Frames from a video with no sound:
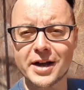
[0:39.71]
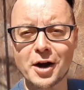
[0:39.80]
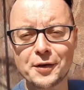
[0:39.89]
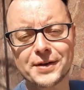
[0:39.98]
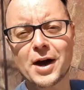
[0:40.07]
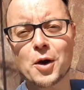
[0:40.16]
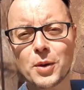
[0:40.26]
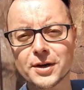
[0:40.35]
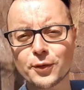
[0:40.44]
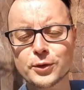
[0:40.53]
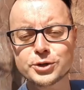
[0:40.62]
after our
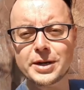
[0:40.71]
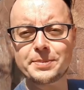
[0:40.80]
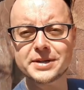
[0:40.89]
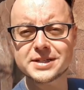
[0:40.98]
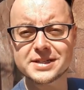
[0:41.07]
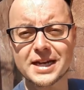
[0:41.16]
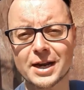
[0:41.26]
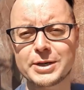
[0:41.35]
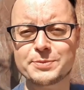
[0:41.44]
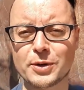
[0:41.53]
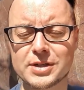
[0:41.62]
wonderful trip to San
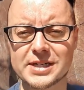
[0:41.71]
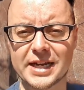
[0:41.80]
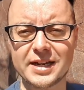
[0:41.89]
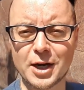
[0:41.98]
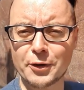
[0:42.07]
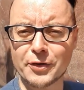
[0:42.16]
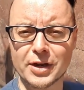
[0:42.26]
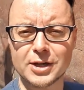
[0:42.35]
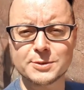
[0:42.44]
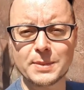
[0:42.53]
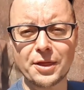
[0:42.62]
Luis Potosí over the
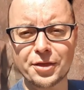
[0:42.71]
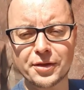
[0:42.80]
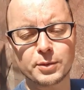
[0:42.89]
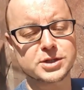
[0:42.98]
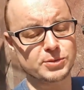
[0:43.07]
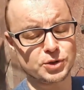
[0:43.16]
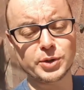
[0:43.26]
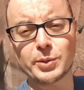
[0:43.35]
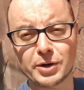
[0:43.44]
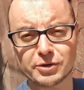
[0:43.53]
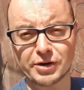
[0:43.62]
last month, which I'm sure you
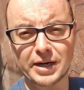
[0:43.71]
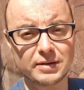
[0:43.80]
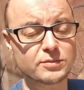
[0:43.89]
will agree